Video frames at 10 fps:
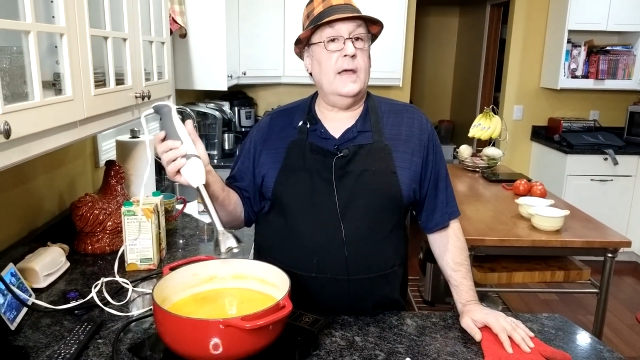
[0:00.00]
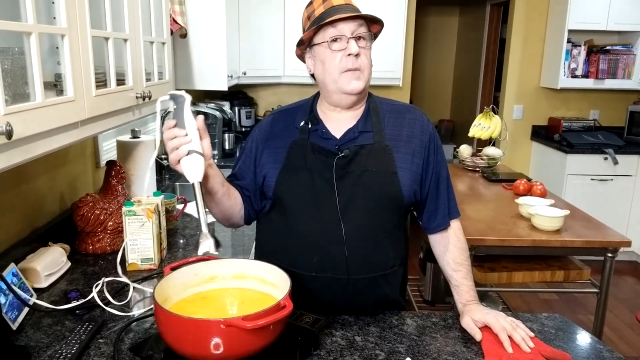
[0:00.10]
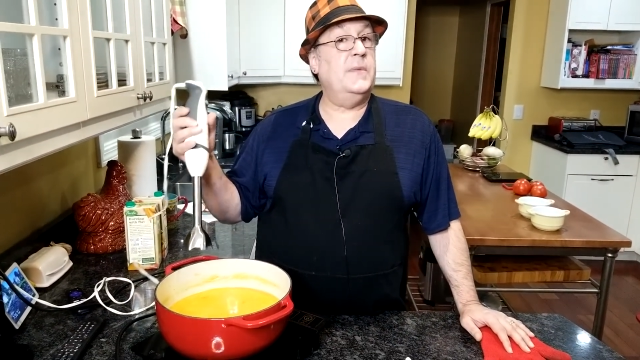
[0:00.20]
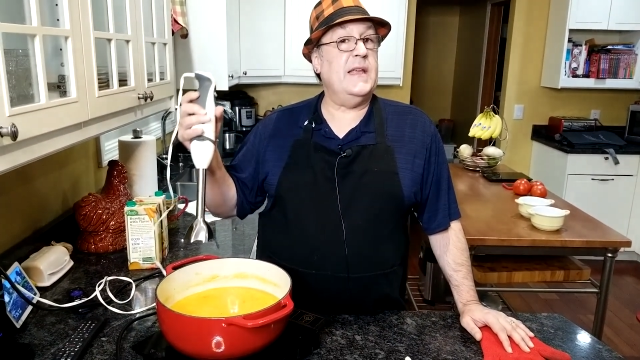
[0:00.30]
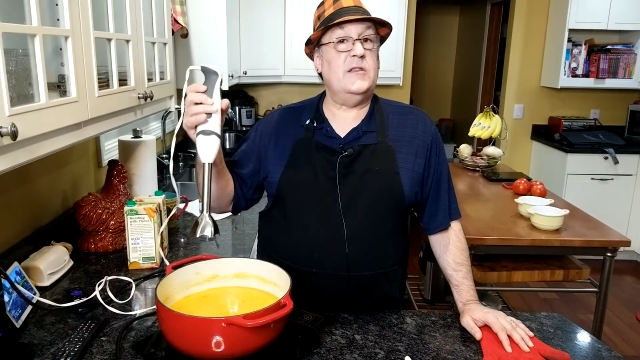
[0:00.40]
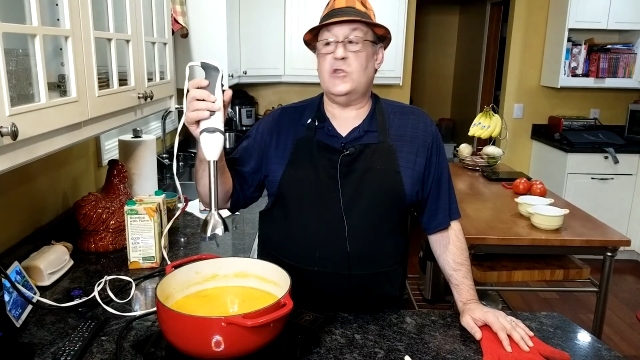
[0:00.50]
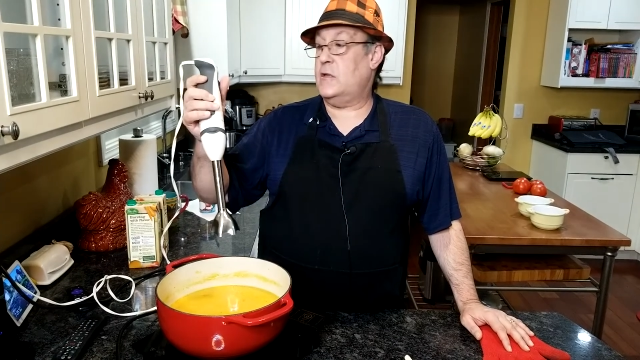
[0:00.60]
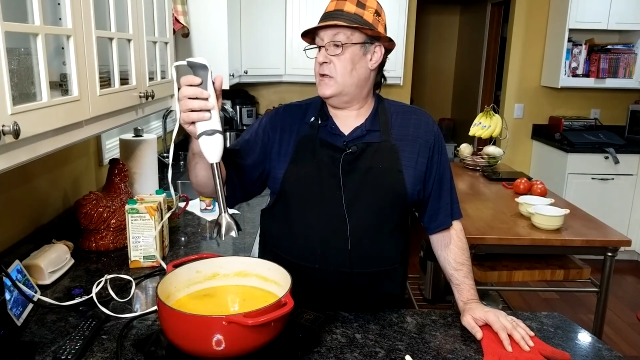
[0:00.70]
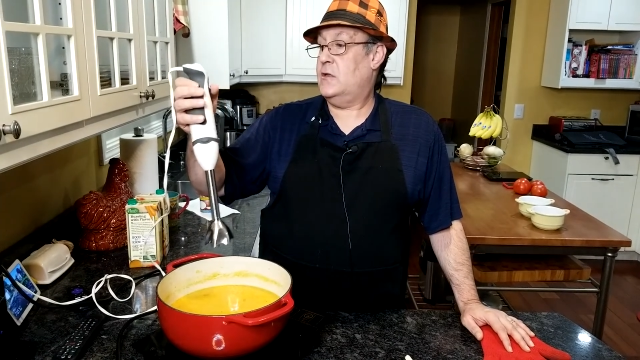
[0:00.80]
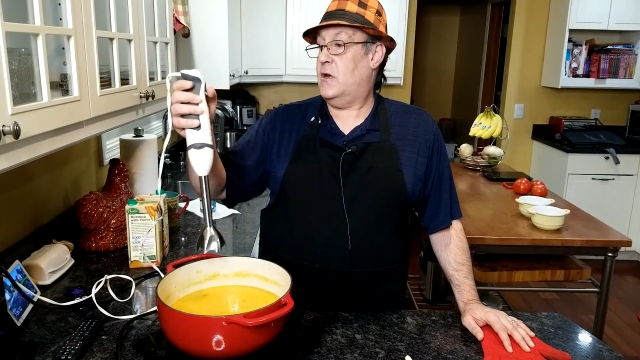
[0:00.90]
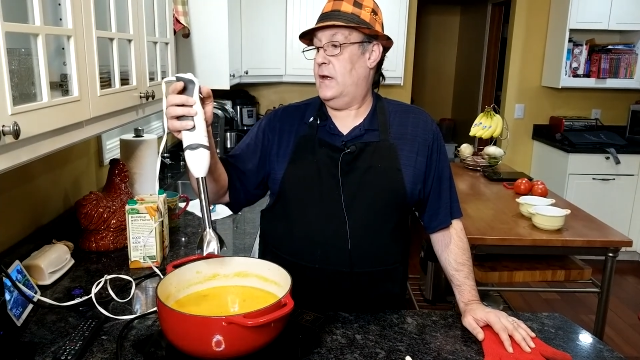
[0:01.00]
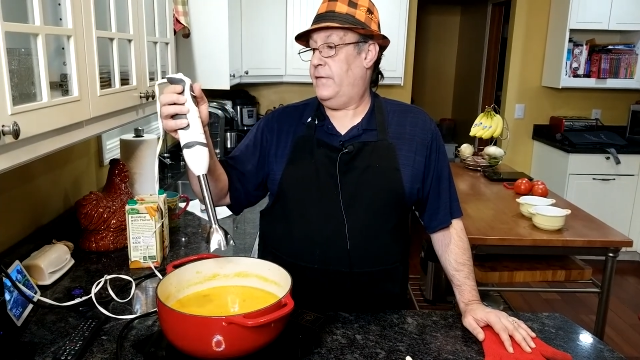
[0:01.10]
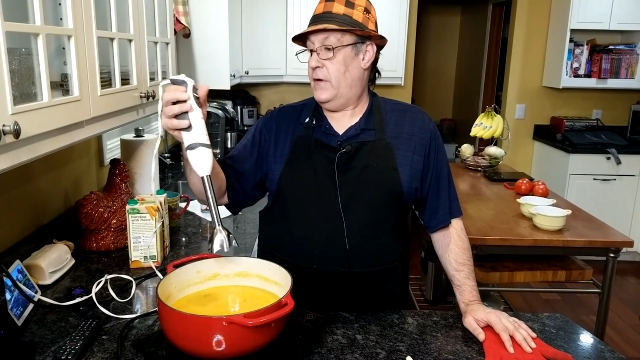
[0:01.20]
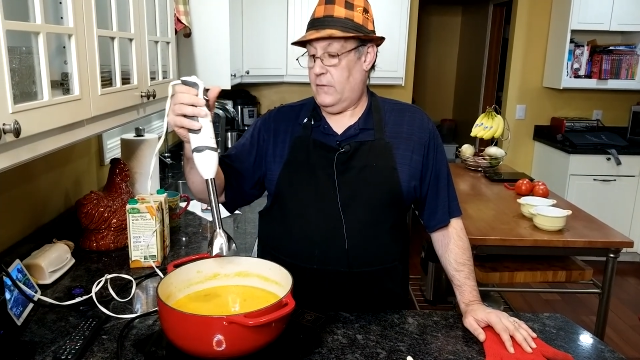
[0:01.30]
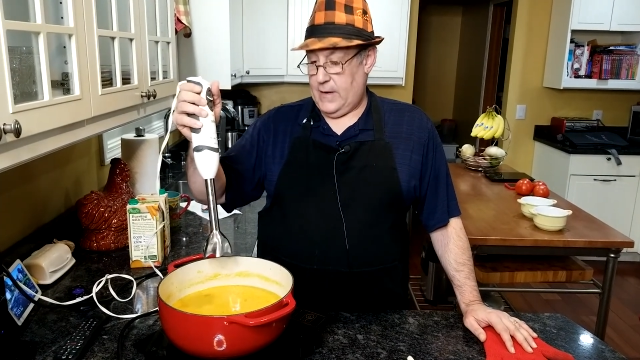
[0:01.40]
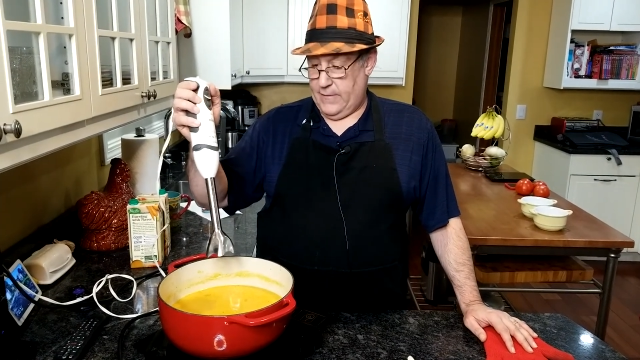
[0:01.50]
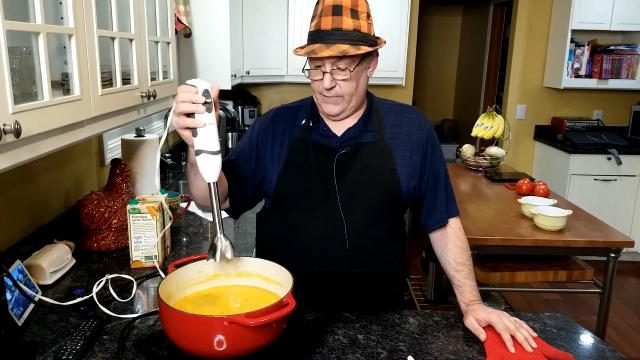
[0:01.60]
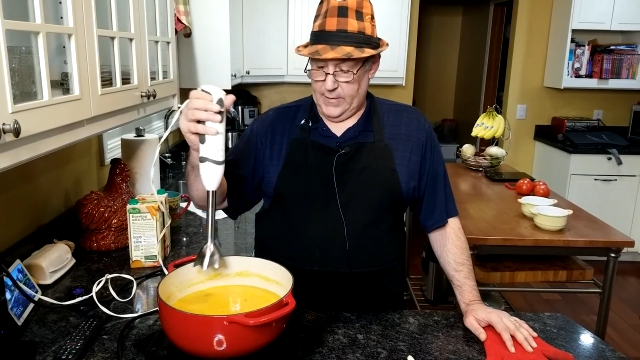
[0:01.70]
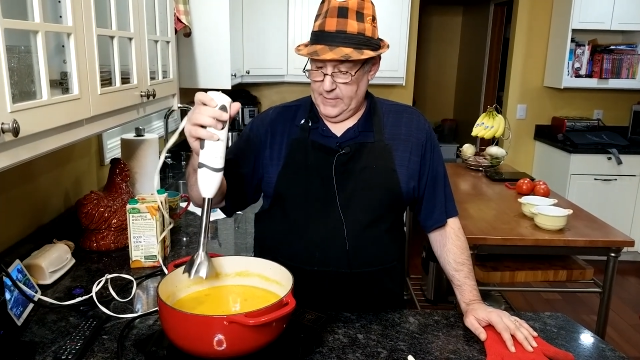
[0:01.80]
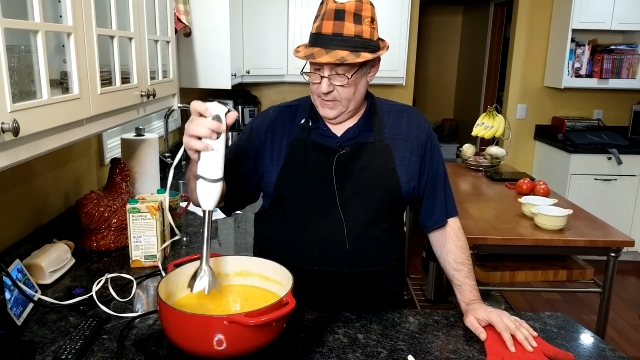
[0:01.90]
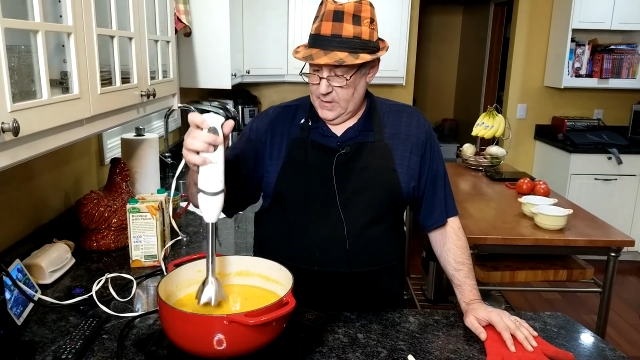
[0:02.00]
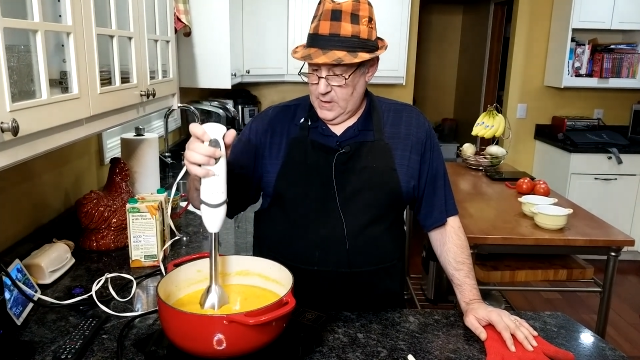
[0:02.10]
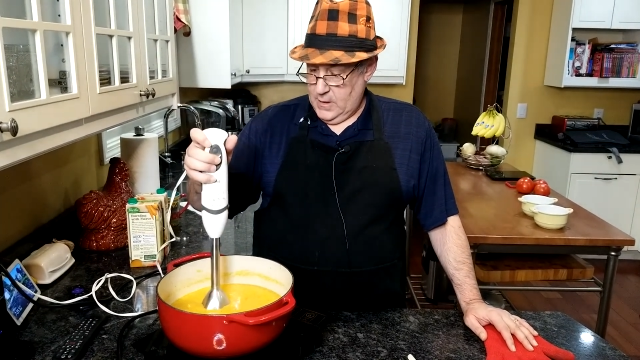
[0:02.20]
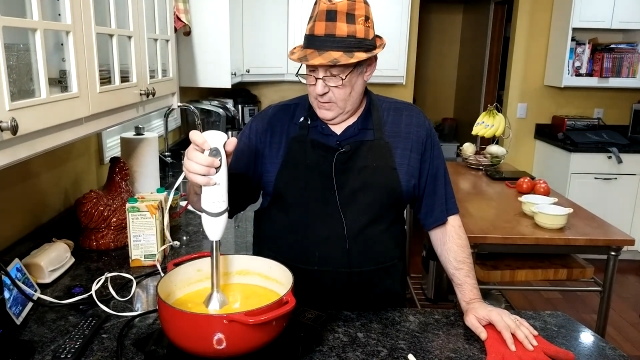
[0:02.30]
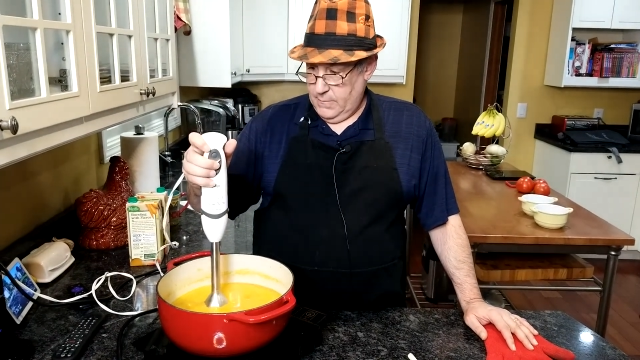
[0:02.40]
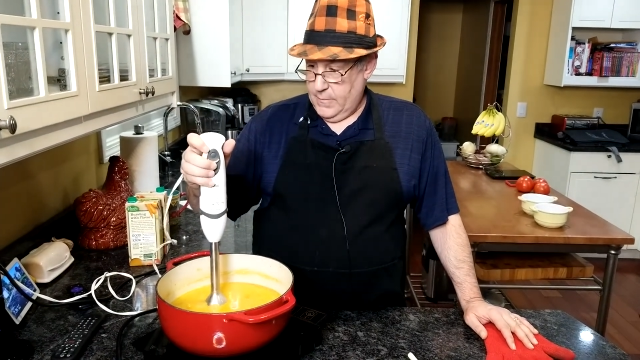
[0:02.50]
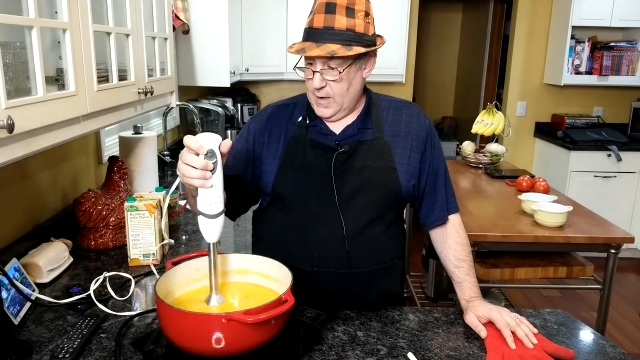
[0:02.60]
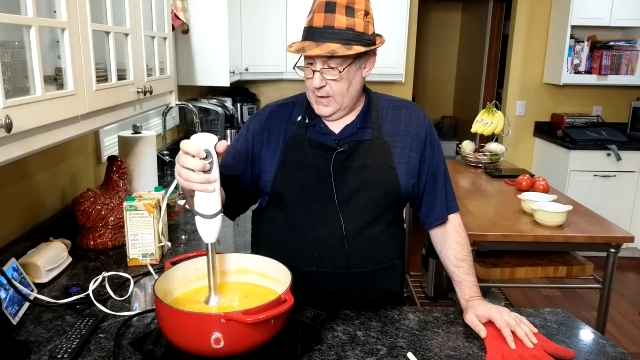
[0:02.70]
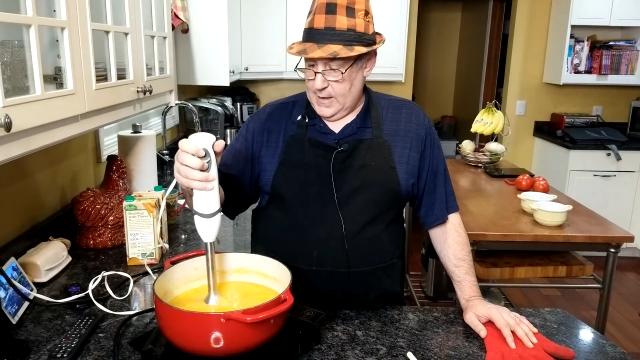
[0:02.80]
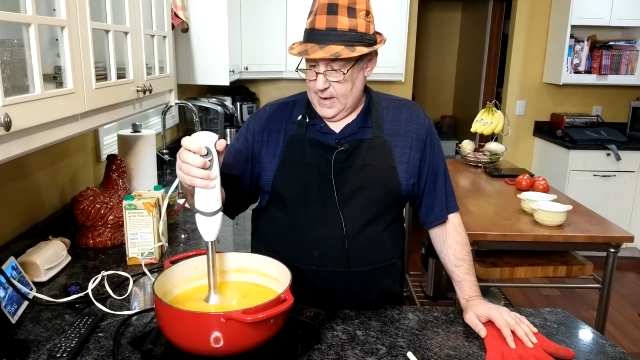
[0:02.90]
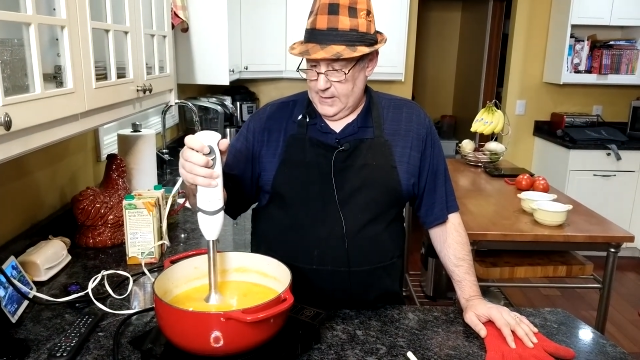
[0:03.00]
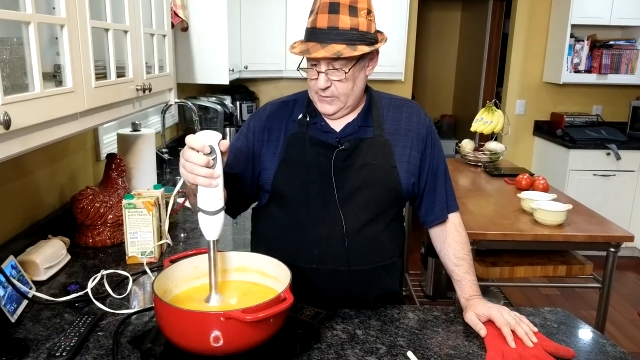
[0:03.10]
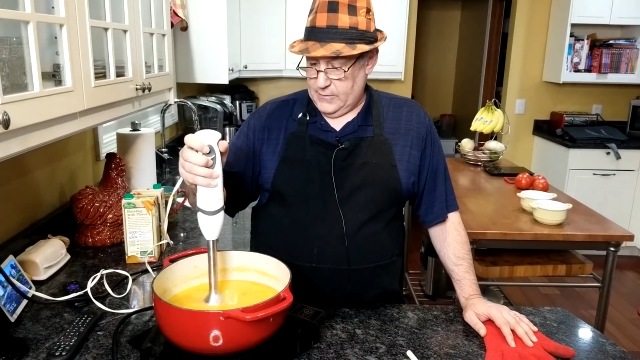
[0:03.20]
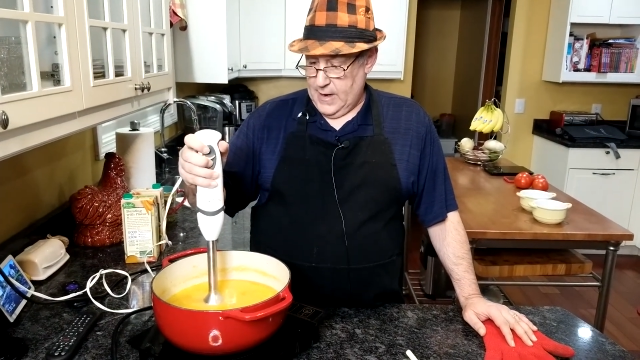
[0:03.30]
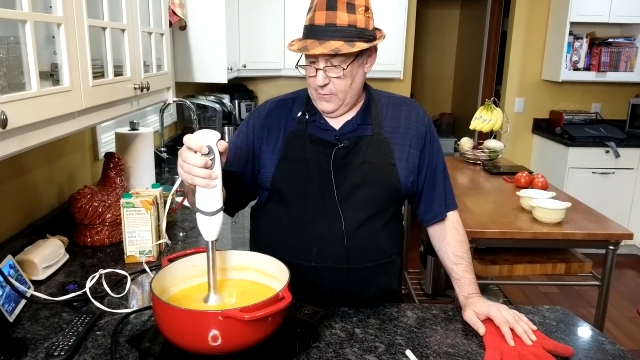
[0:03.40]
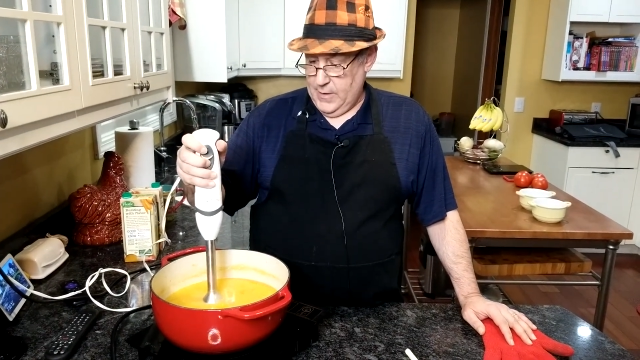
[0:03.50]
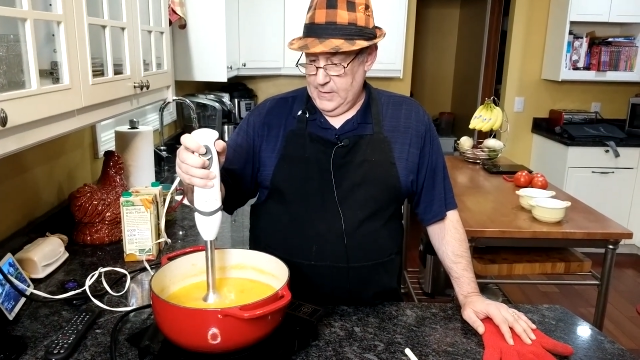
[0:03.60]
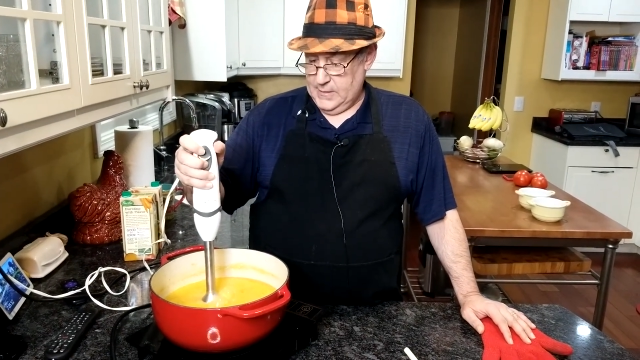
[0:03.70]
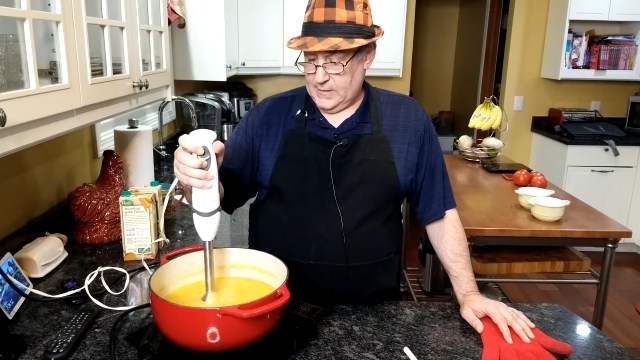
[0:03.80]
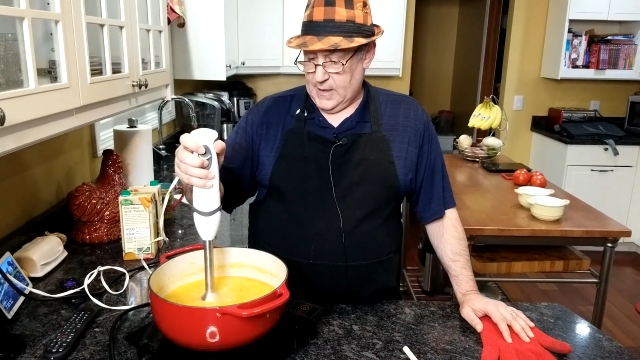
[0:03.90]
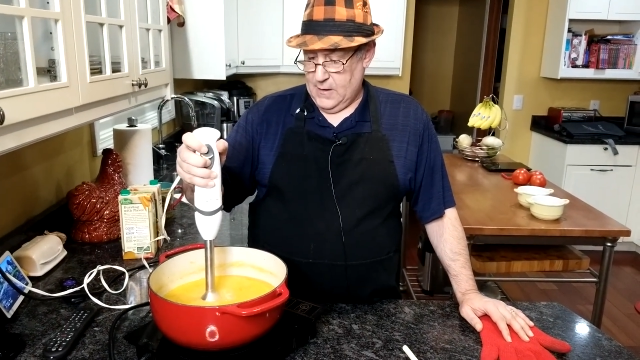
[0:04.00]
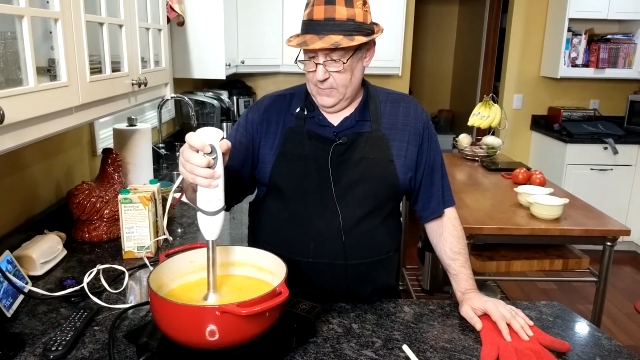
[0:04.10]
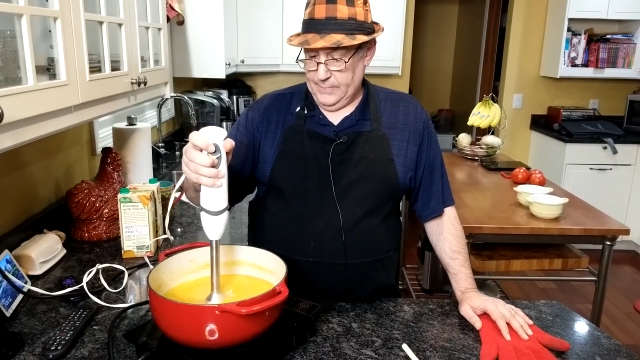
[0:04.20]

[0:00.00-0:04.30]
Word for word: it'll taste just as good if you don't have one. But I do got one, so